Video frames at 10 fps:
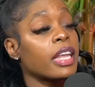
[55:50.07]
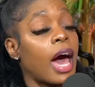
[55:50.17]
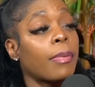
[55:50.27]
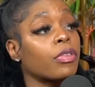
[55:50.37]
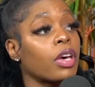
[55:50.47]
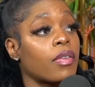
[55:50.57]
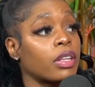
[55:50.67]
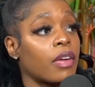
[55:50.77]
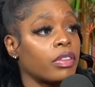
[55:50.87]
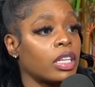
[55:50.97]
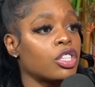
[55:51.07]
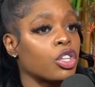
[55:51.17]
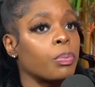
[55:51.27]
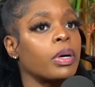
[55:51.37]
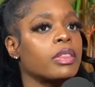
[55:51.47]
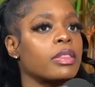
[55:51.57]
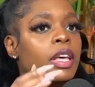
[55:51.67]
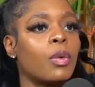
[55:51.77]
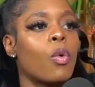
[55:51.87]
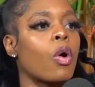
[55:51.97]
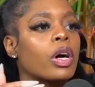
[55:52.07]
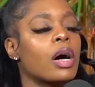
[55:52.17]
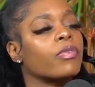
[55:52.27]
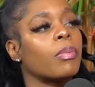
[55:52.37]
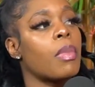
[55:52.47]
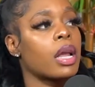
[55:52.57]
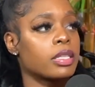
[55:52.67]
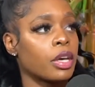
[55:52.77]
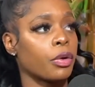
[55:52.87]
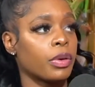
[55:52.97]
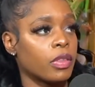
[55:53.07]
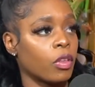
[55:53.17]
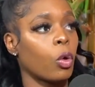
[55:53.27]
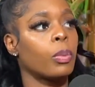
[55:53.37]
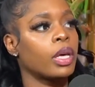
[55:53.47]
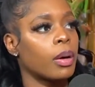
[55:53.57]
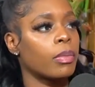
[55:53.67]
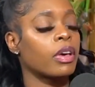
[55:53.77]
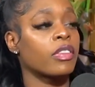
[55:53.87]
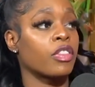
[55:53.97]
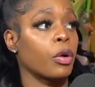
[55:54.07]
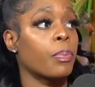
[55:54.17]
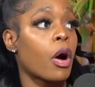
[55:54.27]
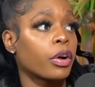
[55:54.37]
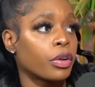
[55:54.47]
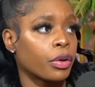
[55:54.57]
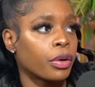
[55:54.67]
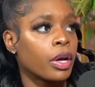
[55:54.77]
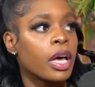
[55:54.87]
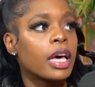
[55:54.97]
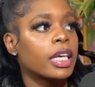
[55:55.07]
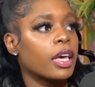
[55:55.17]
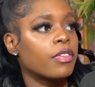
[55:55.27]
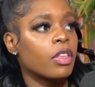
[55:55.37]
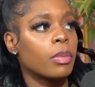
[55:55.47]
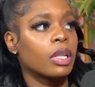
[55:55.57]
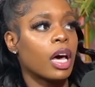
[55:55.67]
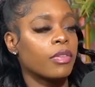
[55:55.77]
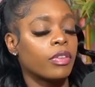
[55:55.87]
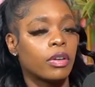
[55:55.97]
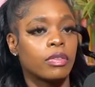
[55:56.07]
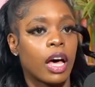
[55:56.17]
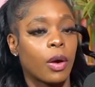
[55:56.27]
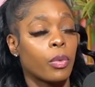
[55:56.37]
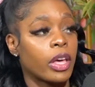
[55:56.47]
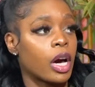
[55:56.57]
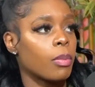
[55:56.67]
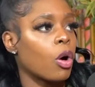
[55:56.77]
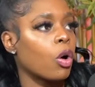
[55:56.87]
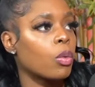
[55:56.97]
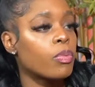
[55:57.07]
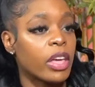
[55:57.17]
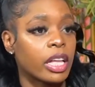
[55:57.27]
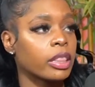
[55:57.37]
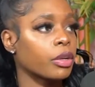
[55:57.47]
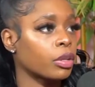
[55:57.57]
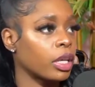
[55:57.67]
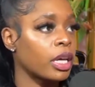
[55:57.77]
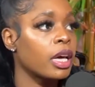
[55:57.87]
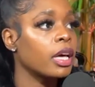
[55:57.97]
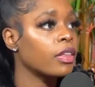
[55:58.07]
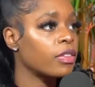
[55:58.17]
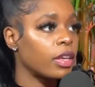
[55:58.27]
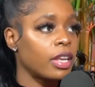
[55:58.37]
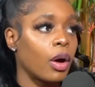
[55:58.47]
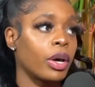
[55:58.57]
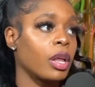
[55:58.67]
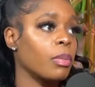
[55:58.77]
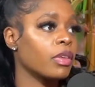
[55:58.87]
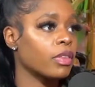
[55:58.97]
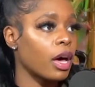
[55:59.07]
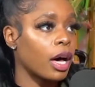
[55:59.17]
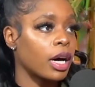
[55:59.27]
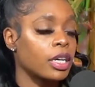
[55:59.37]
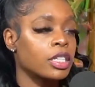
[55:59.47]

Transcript: absolutely have a life of leisure, but it won't come from monetary reasons. It will become because their partner gives them a life of like when they come home, they can literally sit down, get a massage.